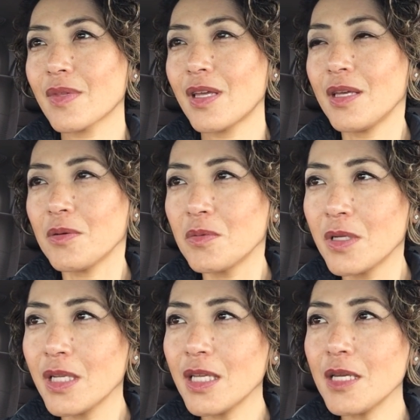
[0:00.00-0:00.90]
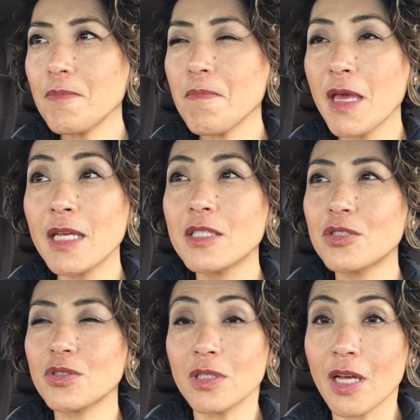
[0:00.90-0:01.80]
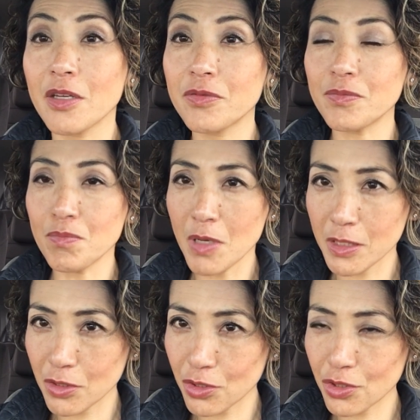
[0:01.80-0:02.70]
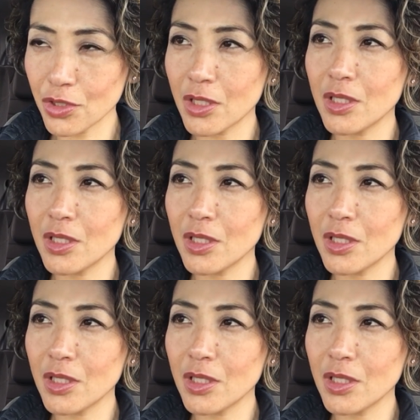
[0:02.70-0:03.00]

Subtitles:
it really makes your life much